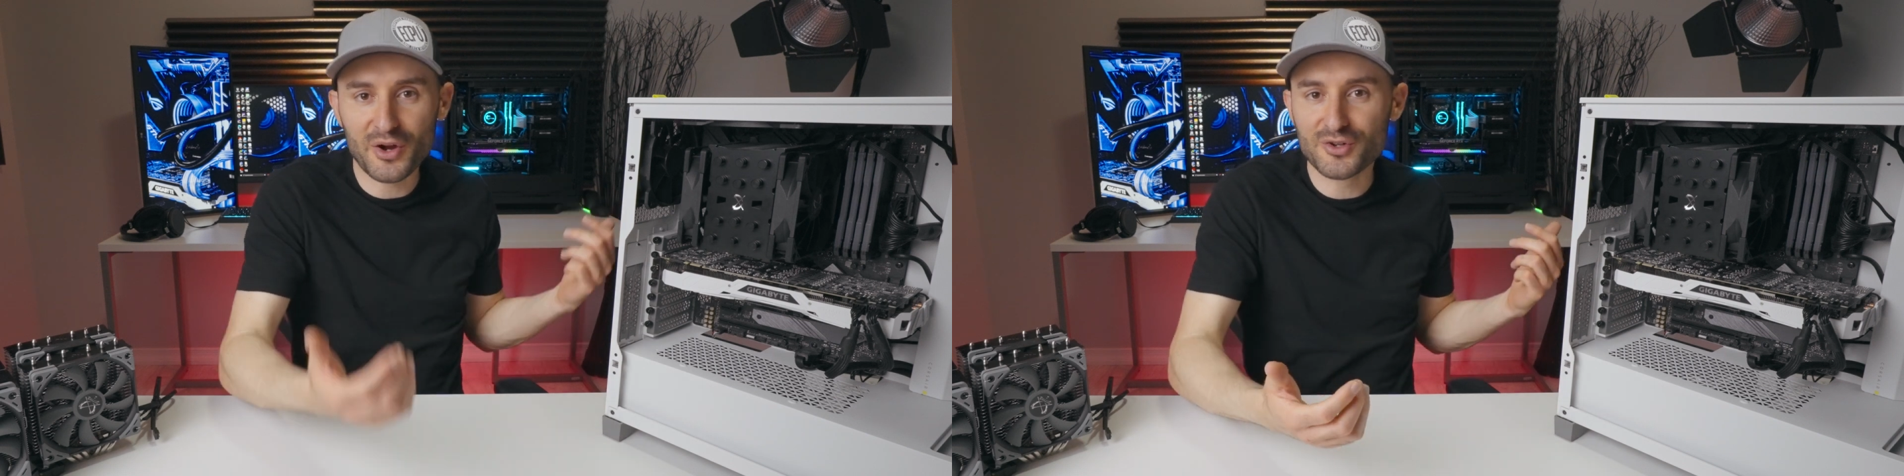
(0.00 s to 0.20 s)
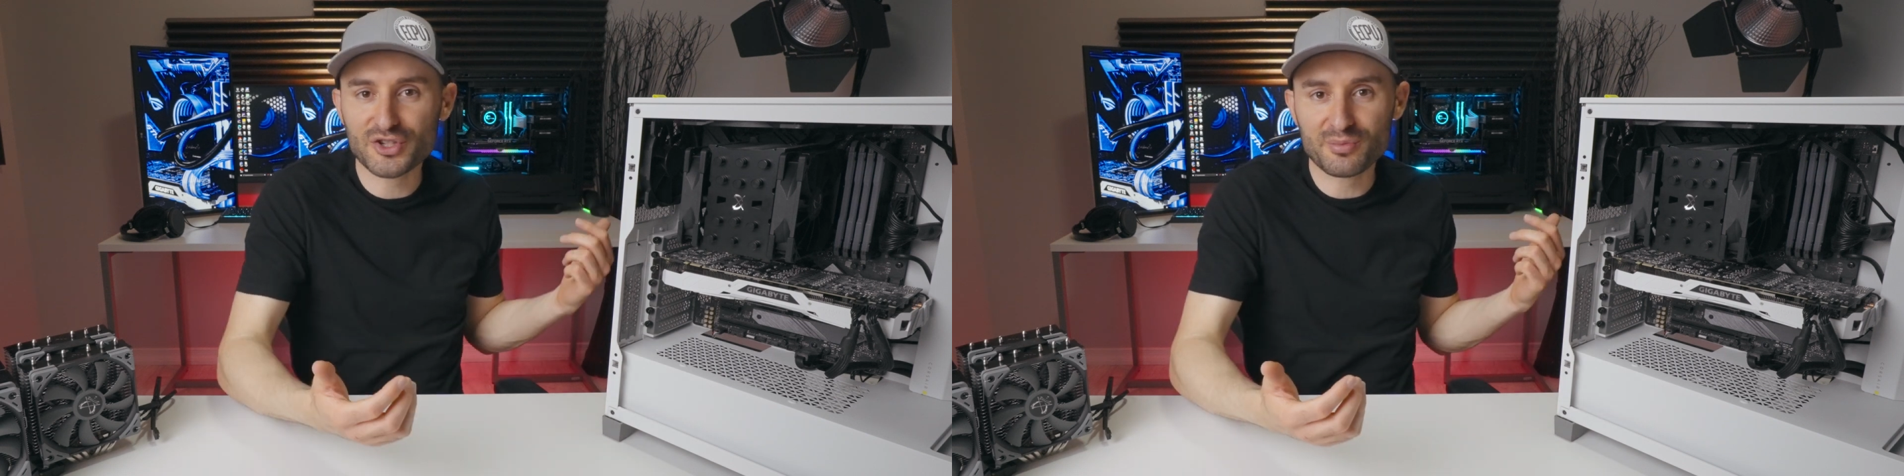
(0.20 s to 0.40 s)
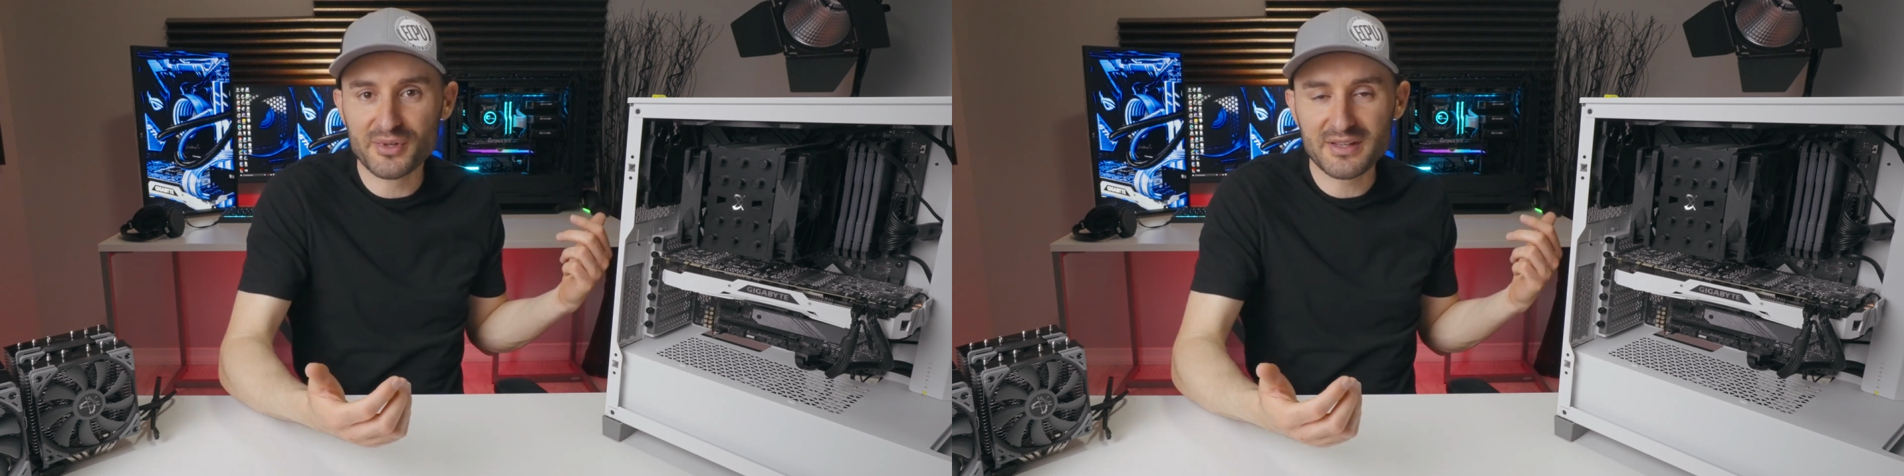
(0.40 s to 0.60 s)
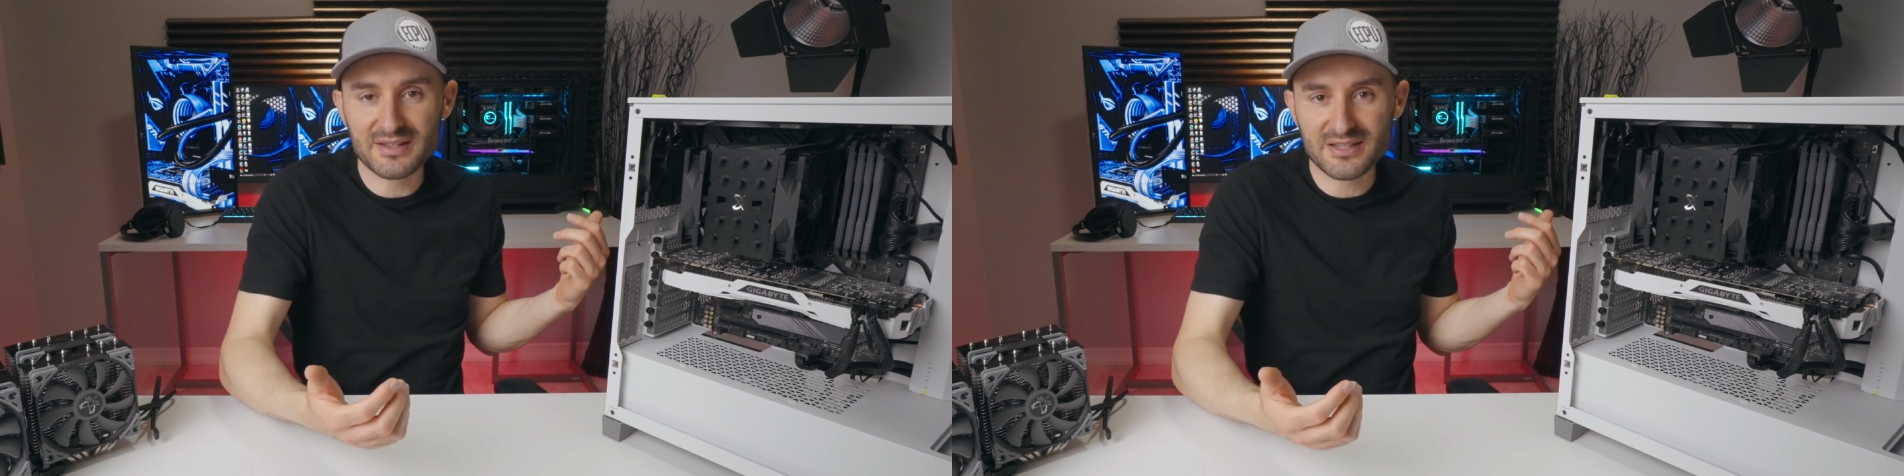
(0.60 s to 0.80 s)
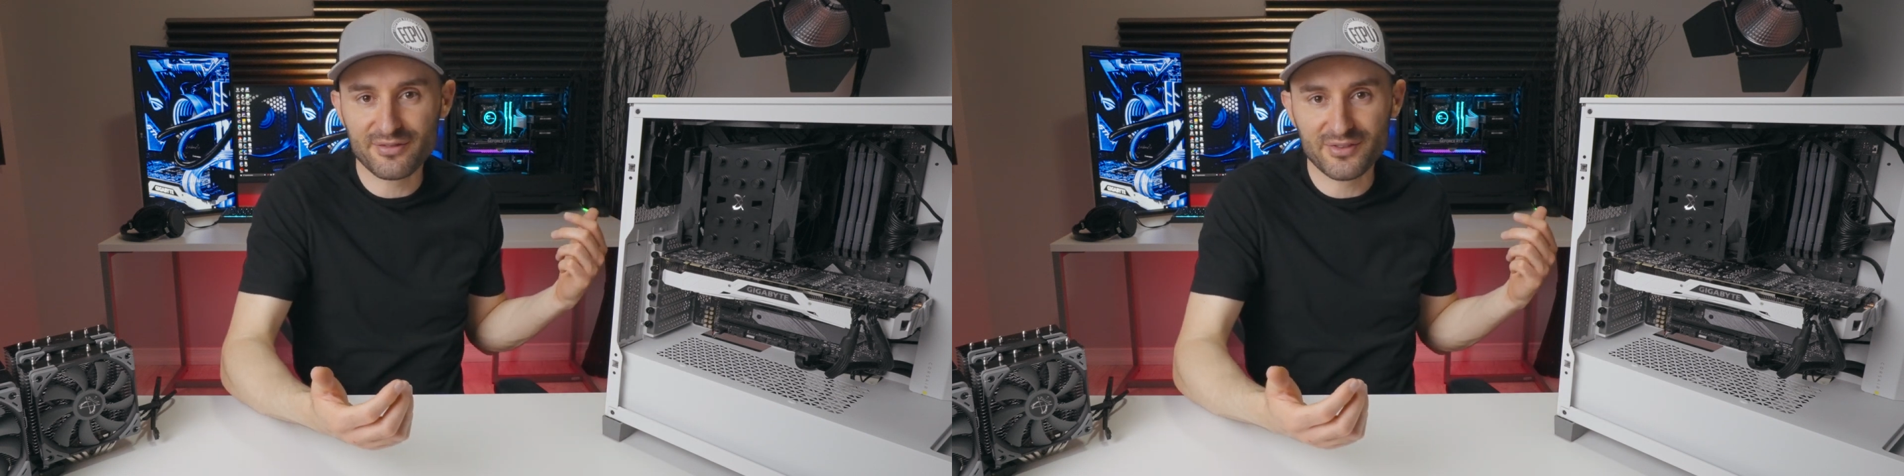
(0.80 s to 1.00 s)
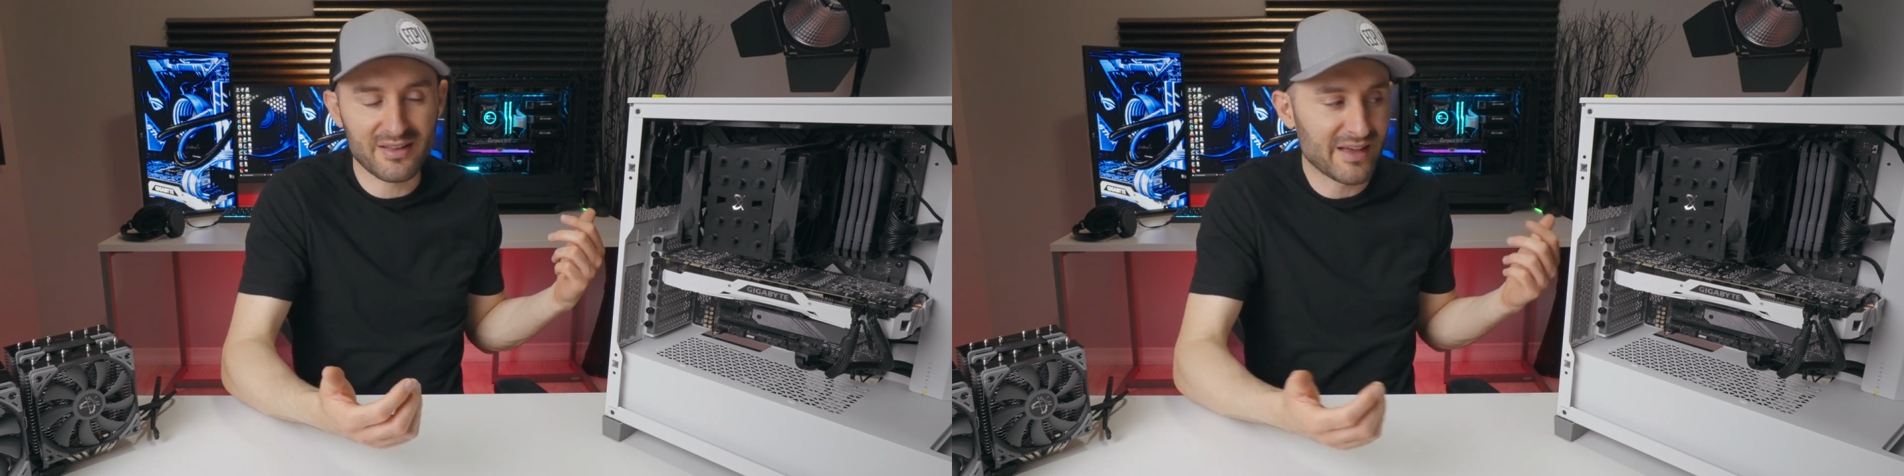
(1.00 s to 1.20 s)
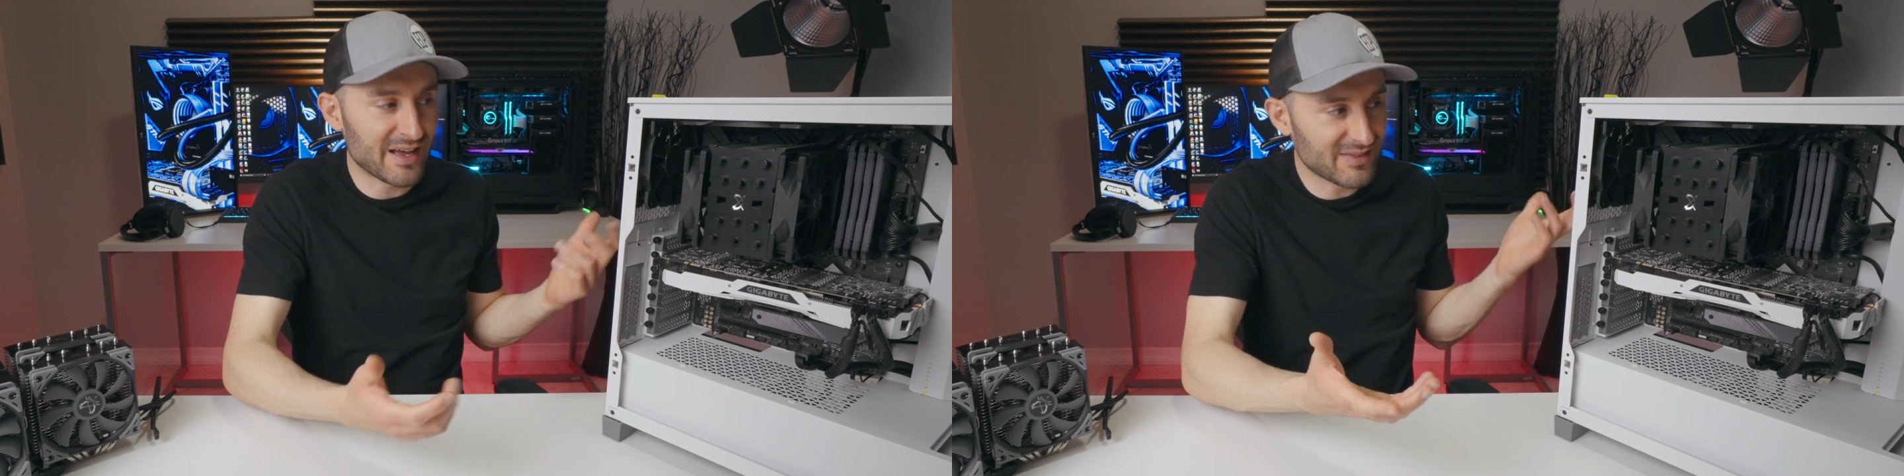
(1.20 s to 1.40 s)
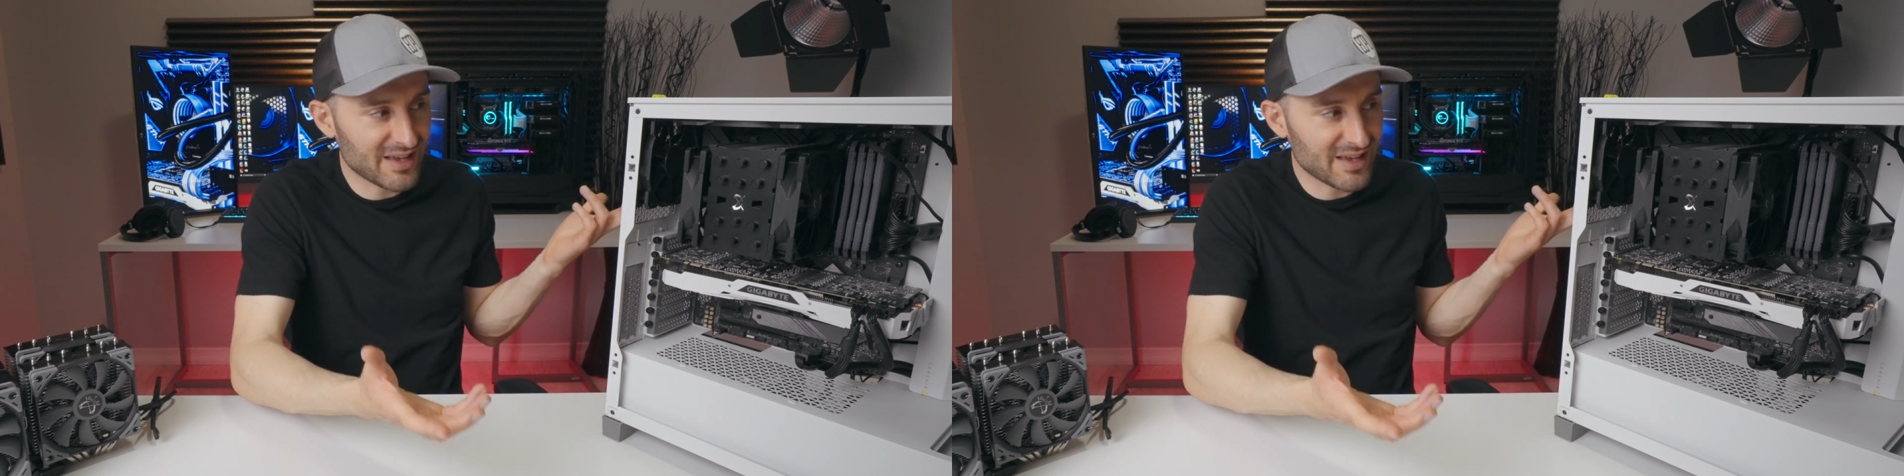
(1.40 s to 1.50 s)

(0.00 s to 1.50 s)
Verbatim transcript: RGB and stuff like that,